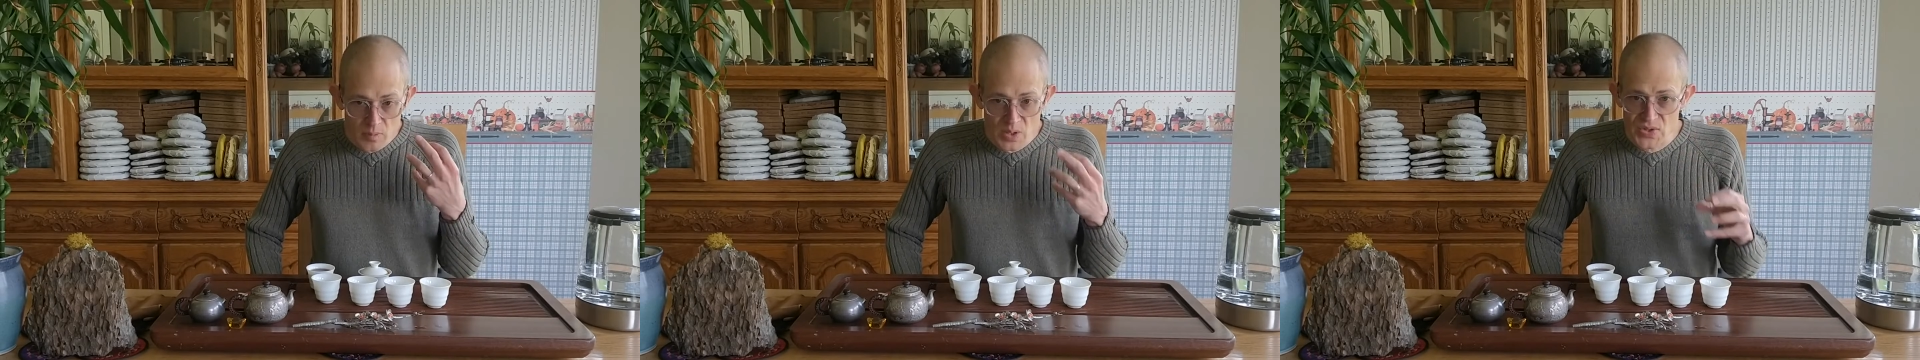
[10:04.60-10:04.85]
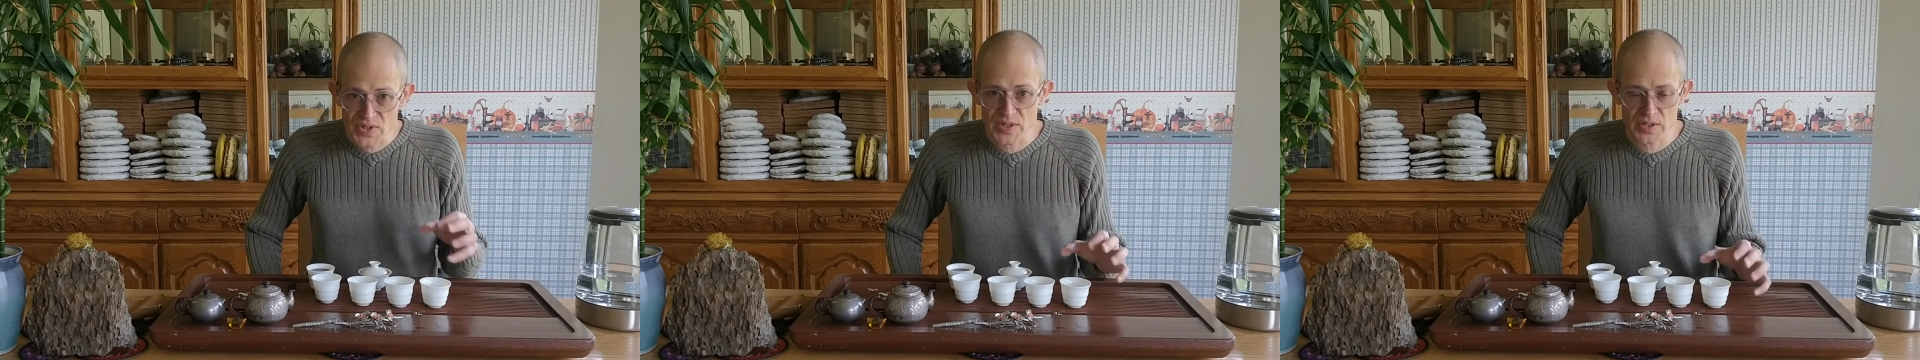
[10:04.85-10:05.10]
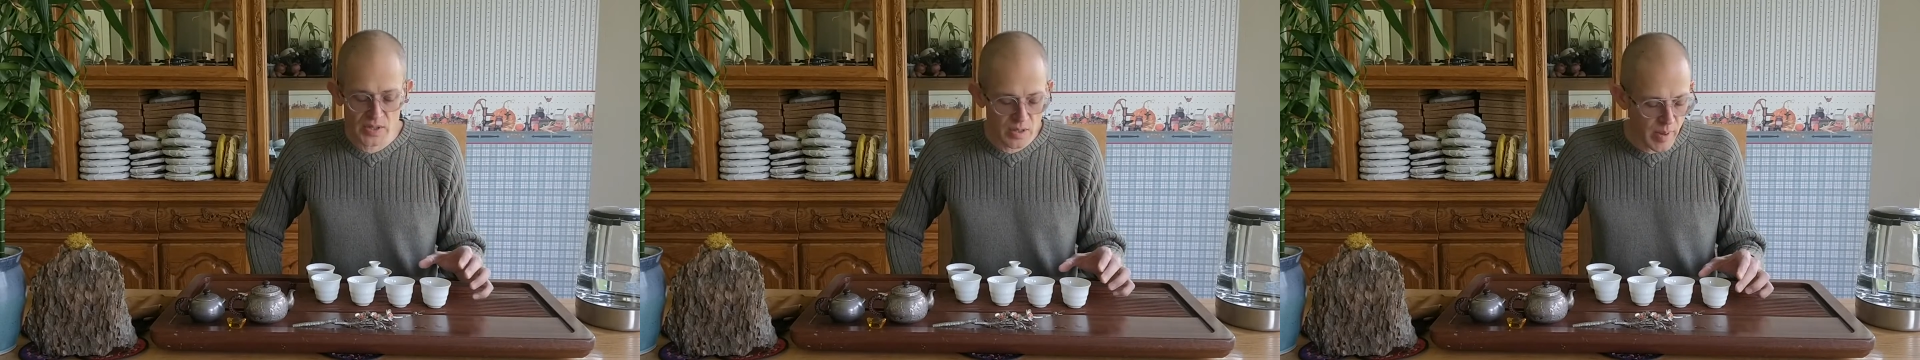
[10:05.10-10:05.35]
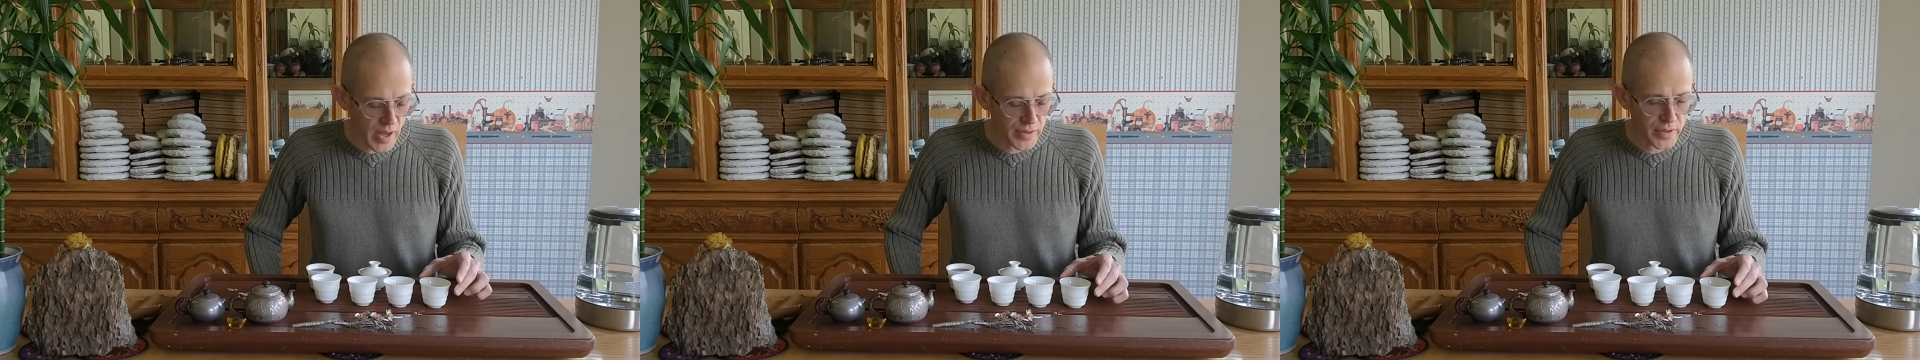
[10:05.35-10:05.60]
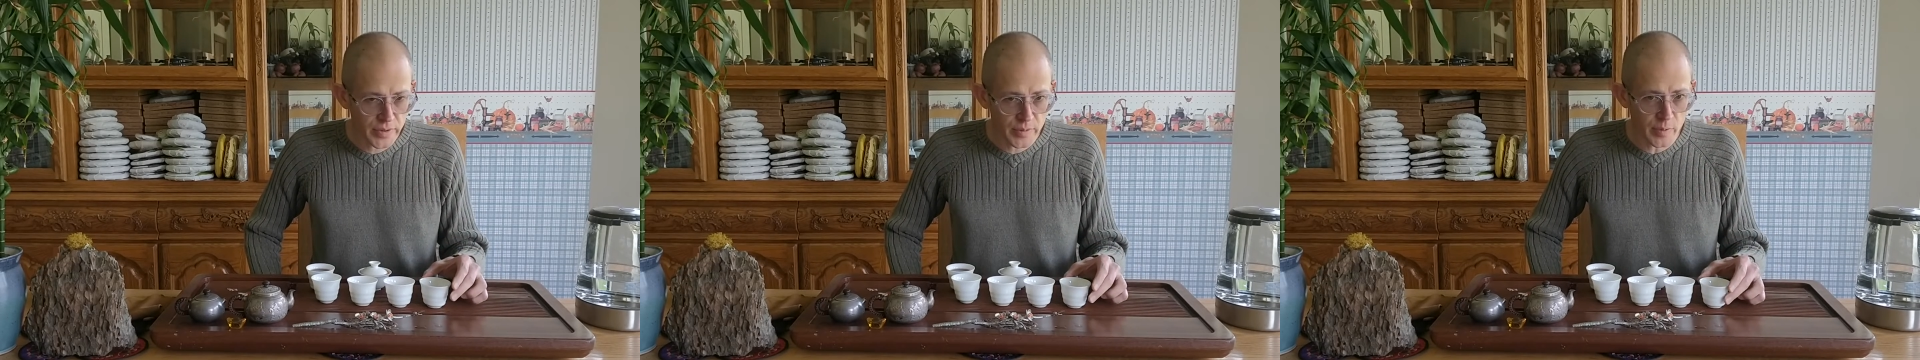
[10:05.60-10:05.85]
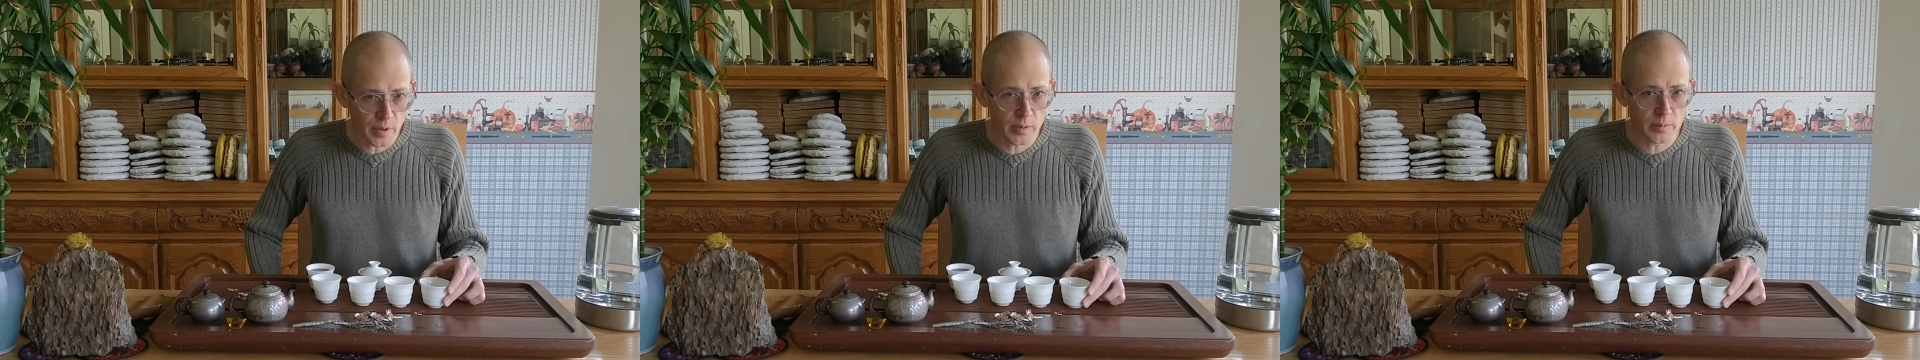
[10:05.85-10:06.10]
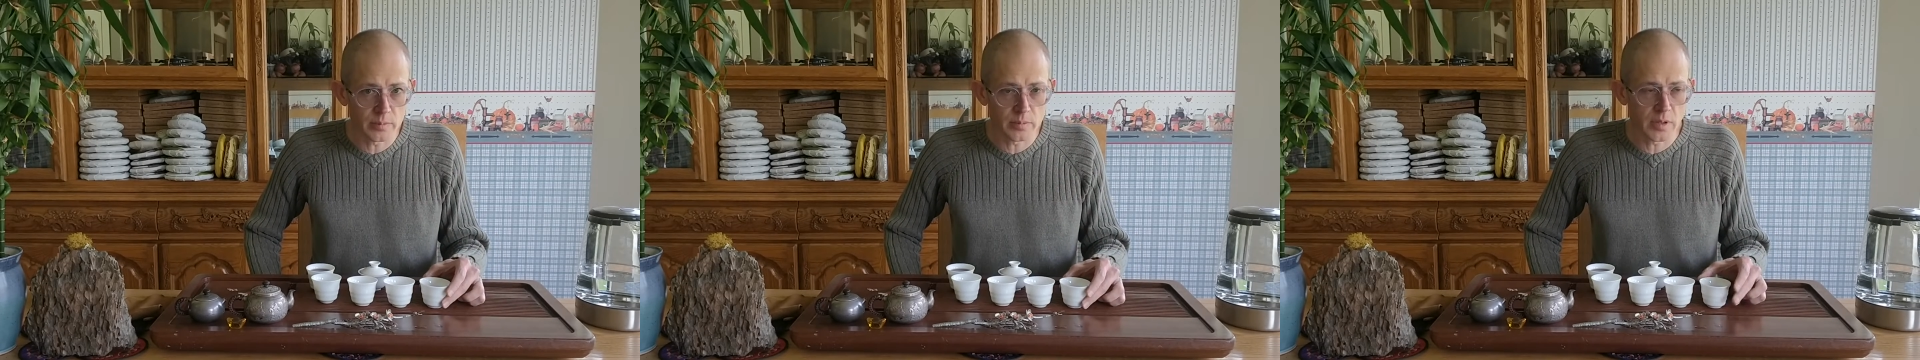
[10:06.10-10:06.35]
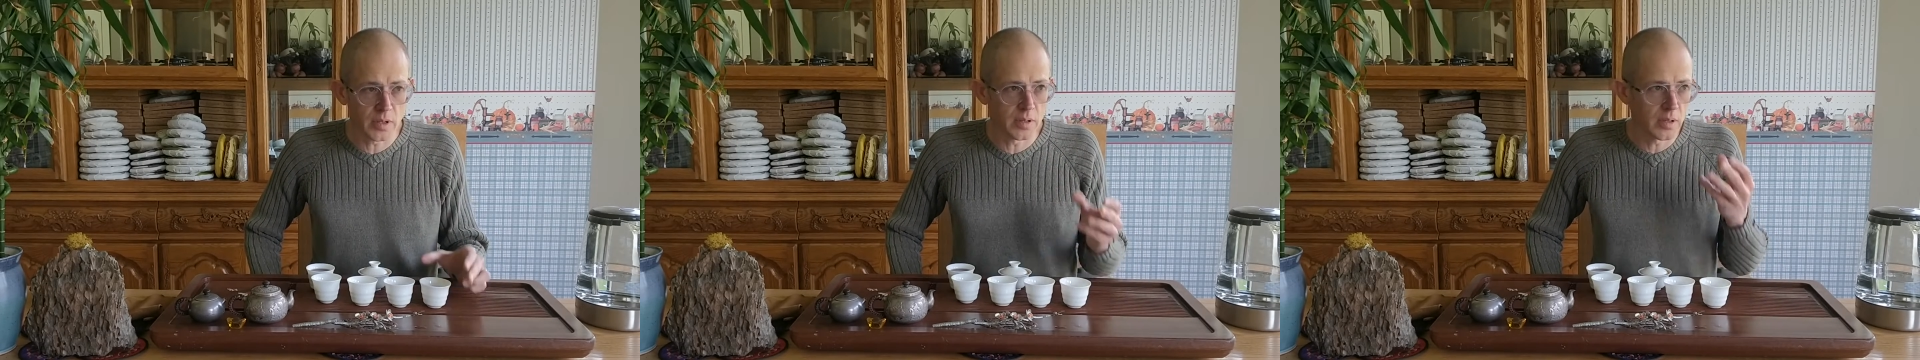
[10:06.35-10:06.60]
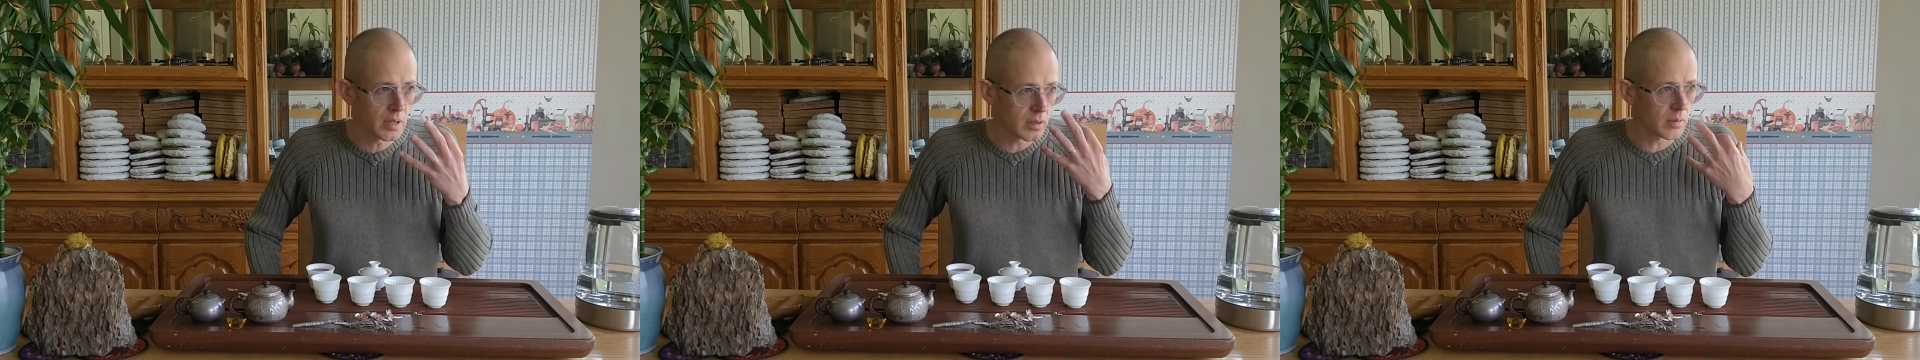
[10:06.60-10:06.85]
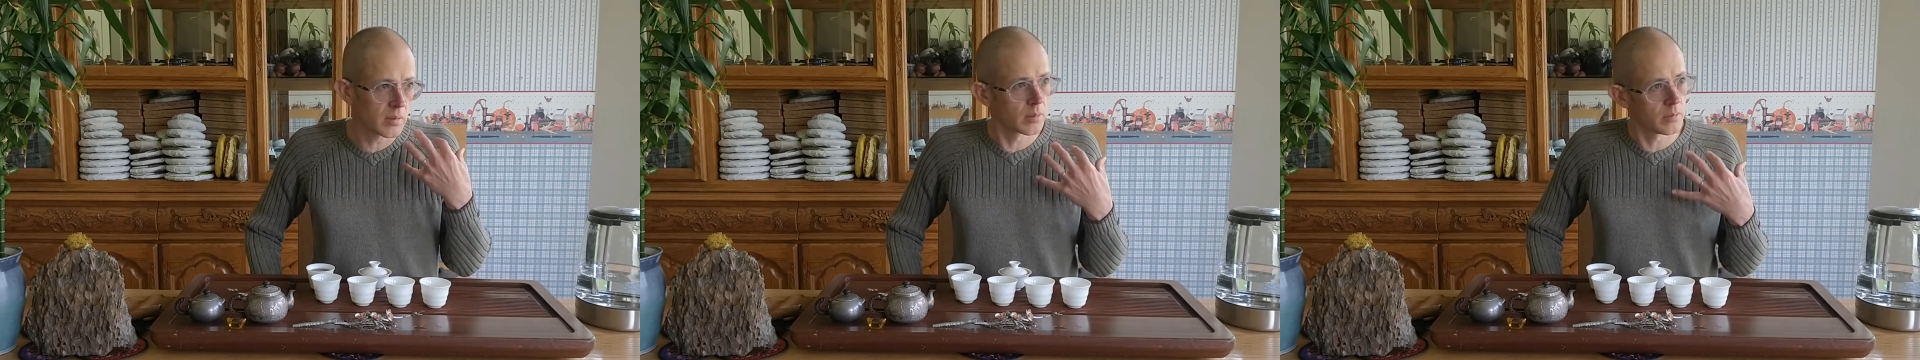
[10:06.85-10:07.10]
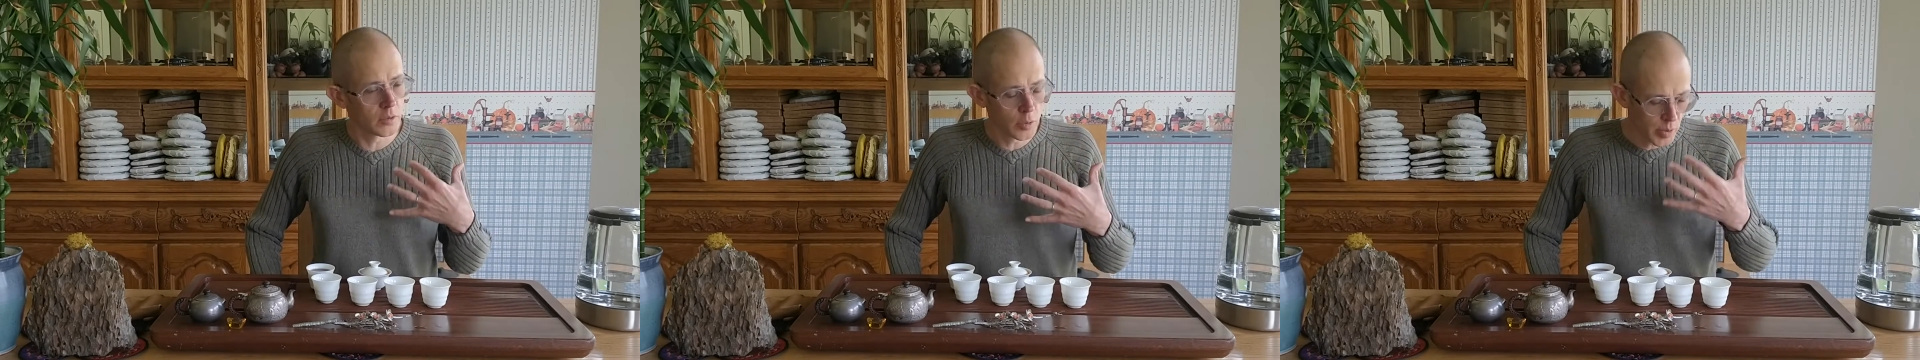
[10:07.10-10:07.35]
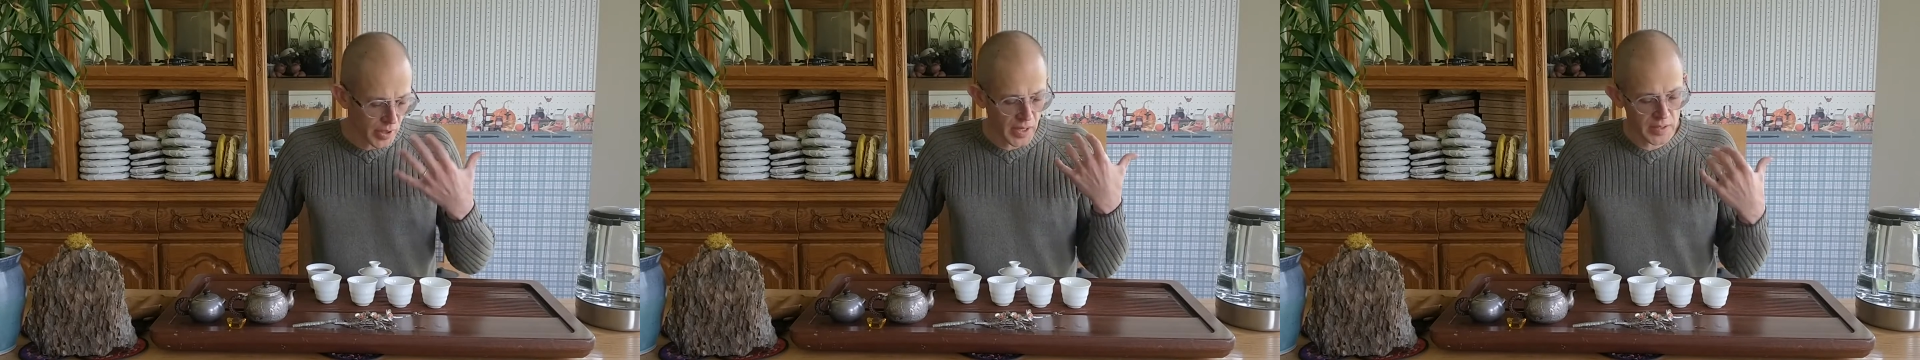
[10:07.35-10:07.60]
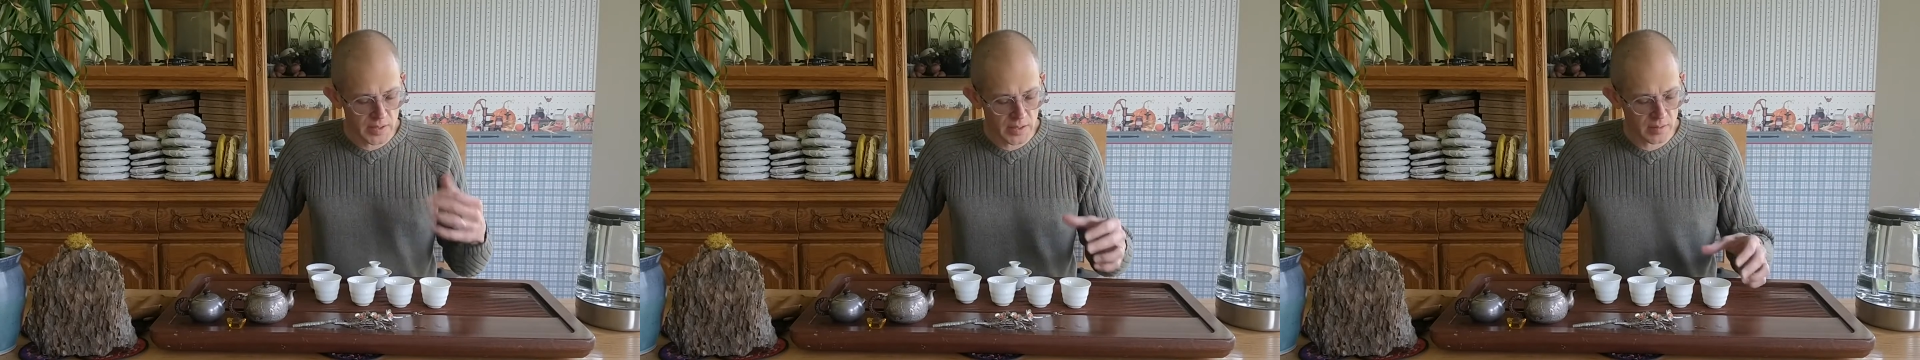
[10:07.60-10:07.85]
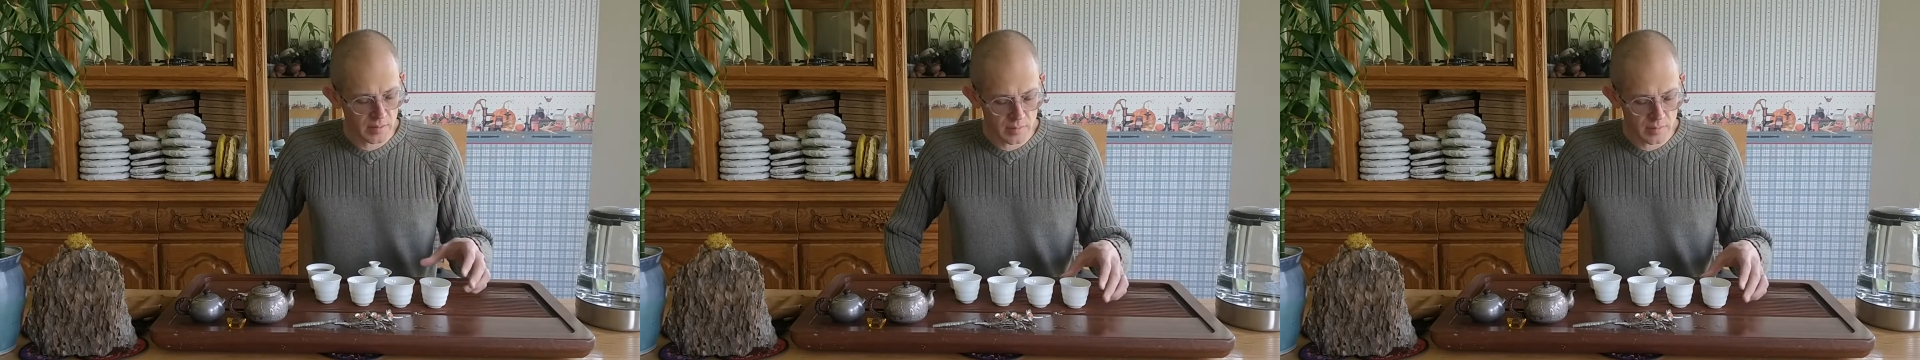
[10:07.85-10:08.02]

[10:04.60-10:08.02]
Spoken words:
it sticks in the mouth and the throat and lubricates it,